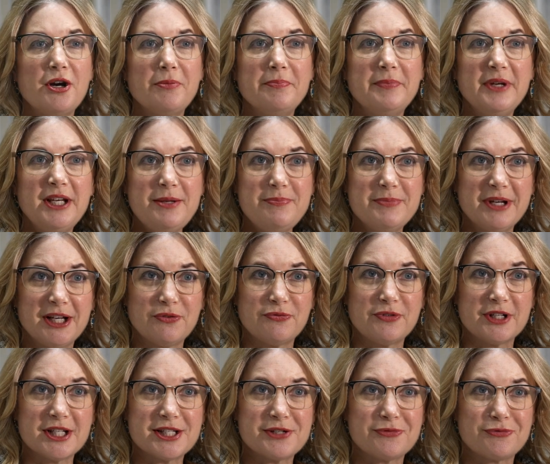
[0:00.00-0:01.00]
are many
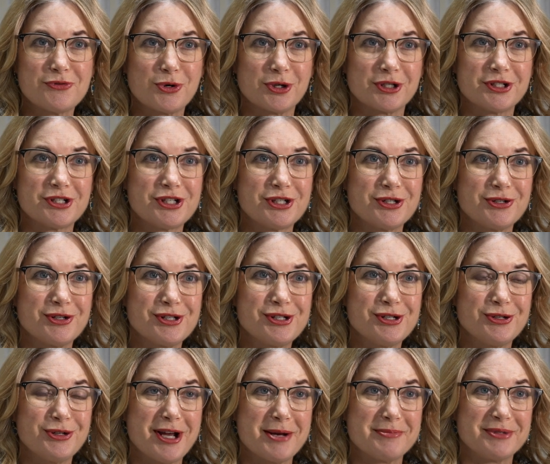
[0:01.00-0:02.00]
benefits for students
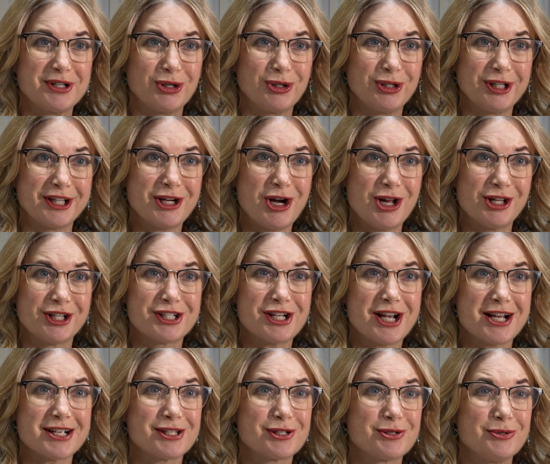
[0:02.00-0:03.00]
who come to Early College
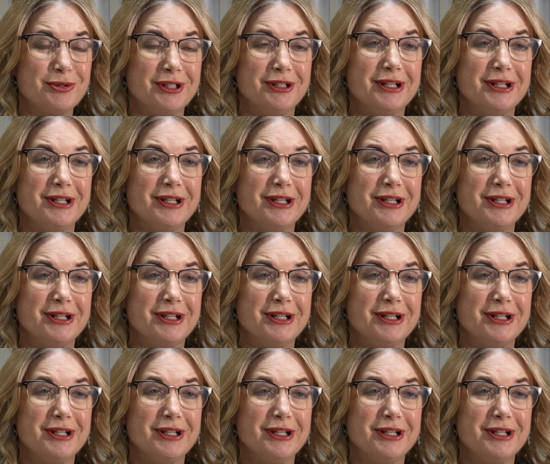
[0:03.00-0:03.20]
High School.